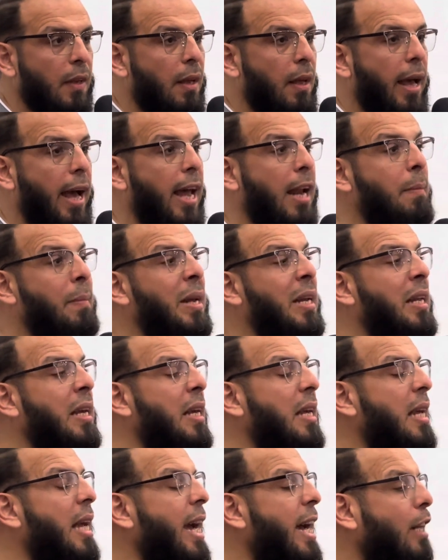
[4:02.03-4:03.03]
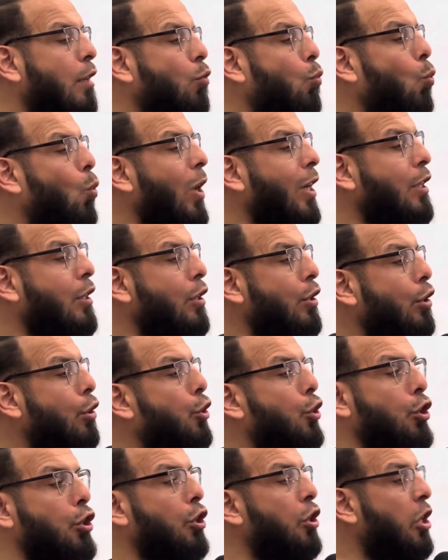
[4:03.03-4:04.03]
al-manhiyat, what you
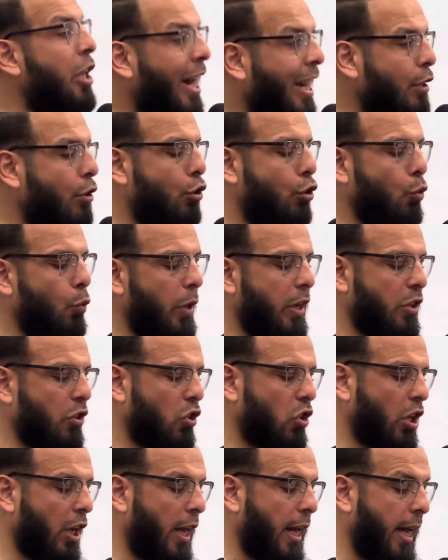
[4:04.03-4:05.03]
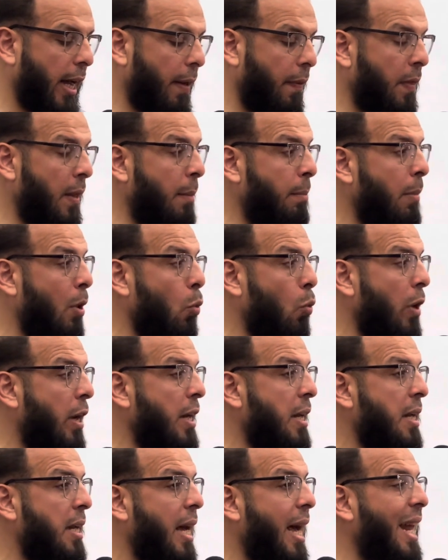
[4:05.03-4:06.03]
should not do in salah. Number
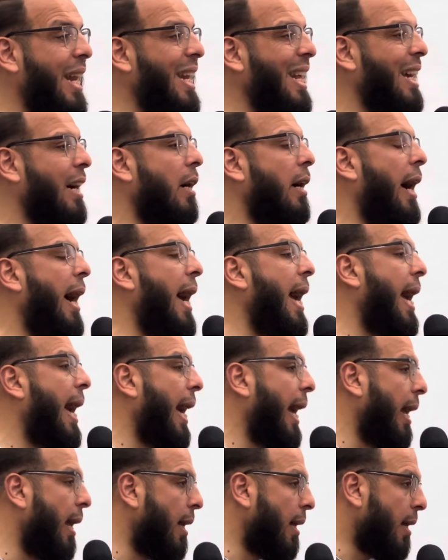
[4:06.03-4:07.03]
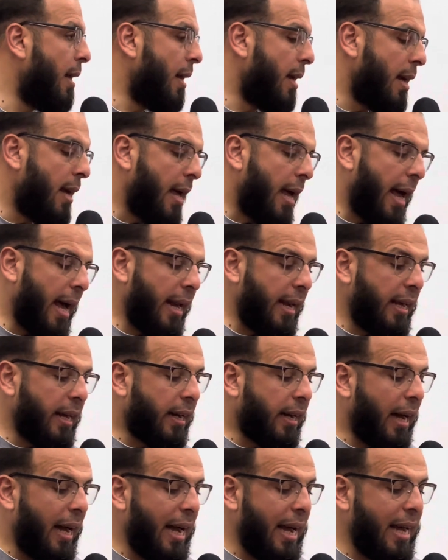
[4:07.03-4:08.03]
1, al-iq'a'.
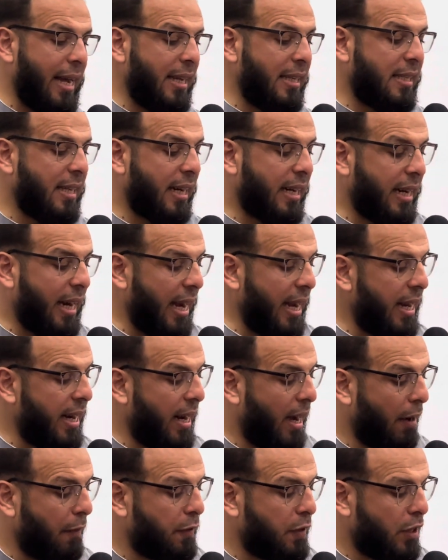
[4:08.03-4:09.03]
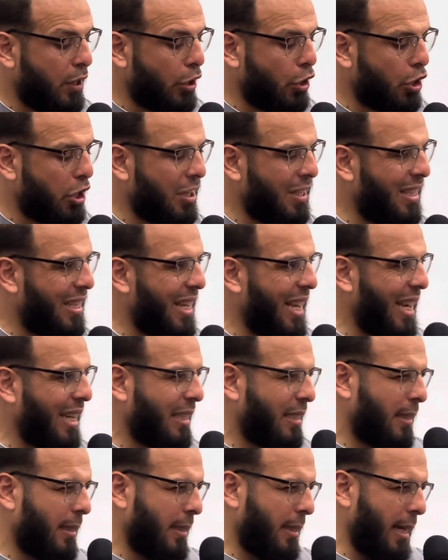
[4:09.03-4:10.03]
Al-iq'a' is a kind of session
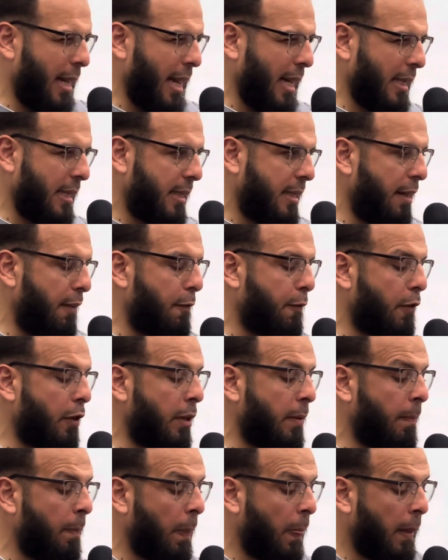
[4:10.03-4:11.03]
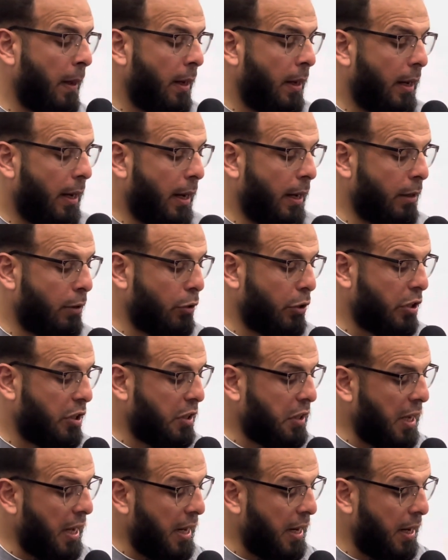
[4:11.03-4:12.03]
that has different
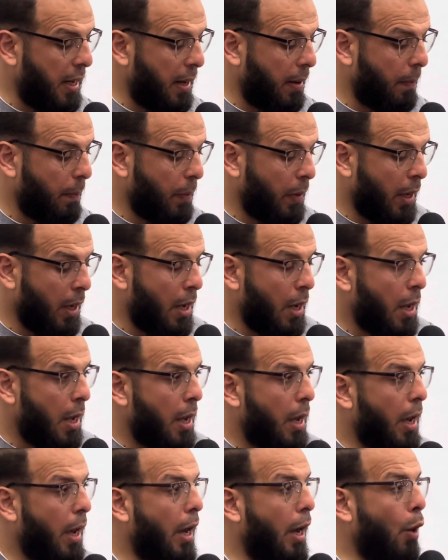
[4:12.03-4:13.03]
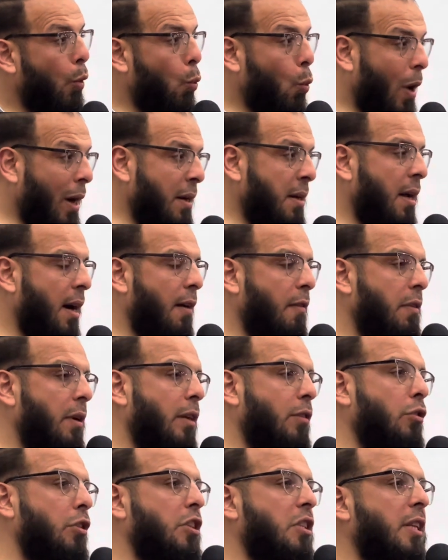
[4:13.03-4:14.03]
understanding. One of the
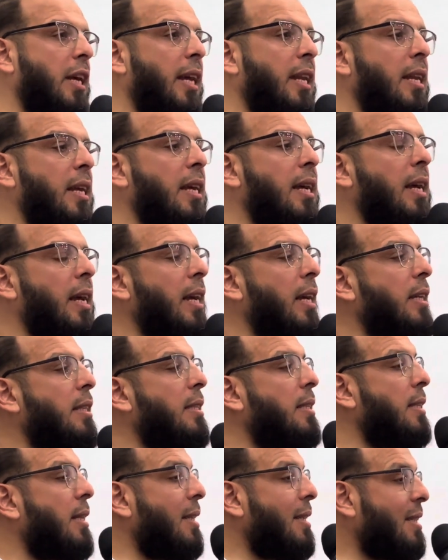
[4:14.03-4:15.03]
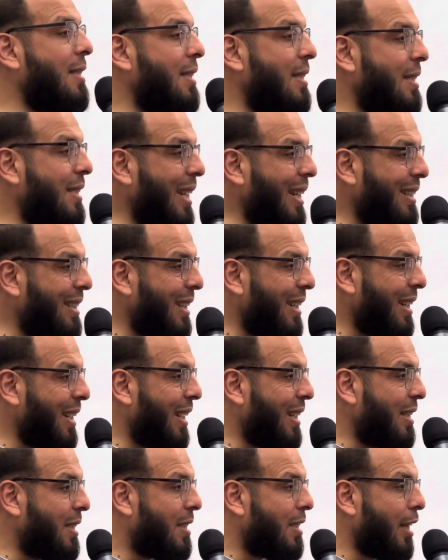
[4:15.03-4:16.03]
understanding is sitting
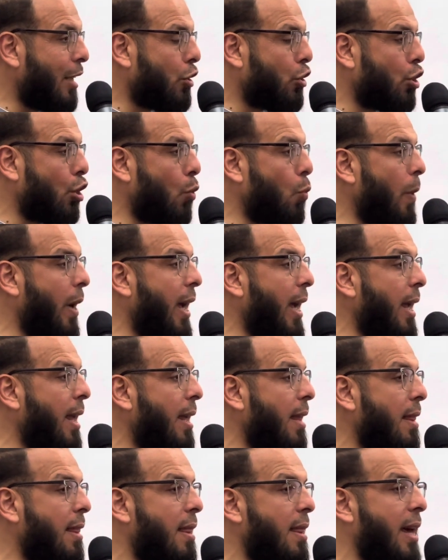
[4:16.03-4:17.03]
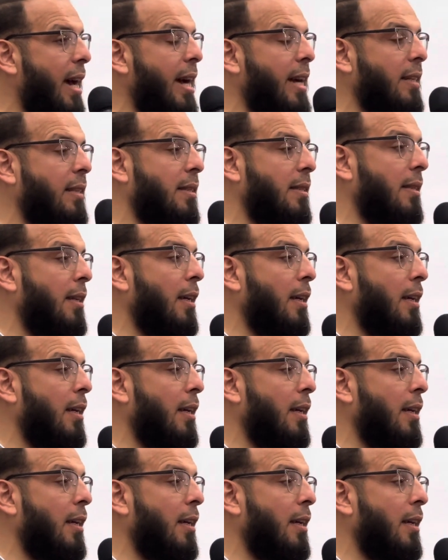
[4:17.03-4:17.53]
in such a way that